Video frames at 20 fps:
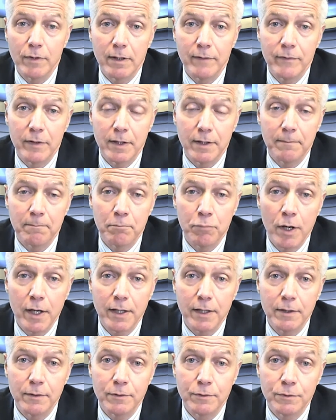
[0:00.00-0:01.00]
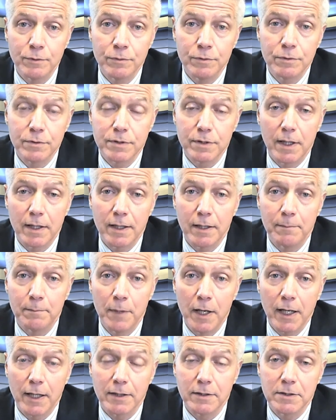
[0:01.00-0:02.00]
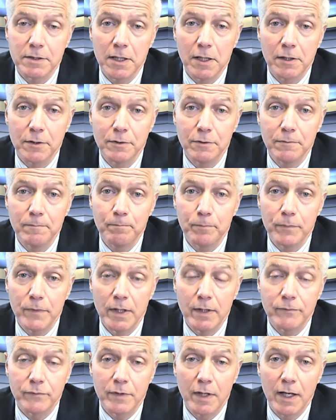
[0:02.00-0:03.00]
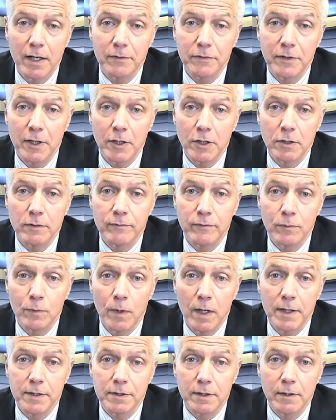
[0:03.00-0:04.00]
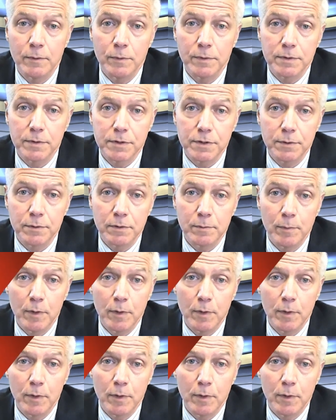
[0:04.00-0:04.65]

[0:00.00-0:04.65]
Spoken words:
we have any breaking news, I'll come back and tell you. If not, thank you for watching, and we'll see you